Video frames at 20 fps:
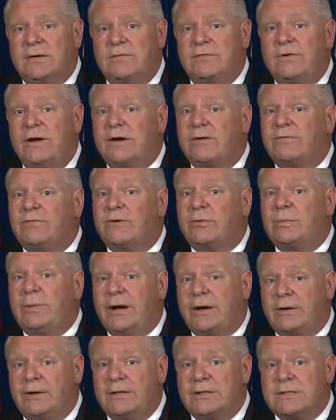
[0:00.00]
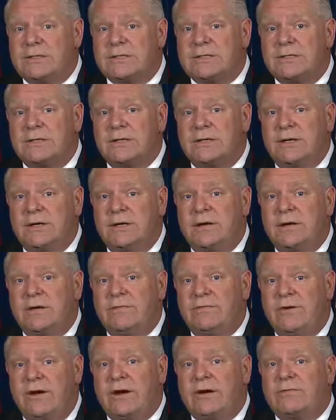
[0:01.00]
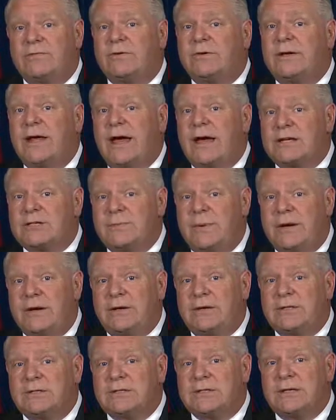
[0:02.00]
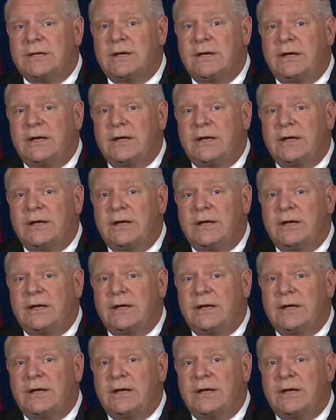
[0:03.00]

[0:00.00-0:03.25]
fair for parents, fair for taxpayers,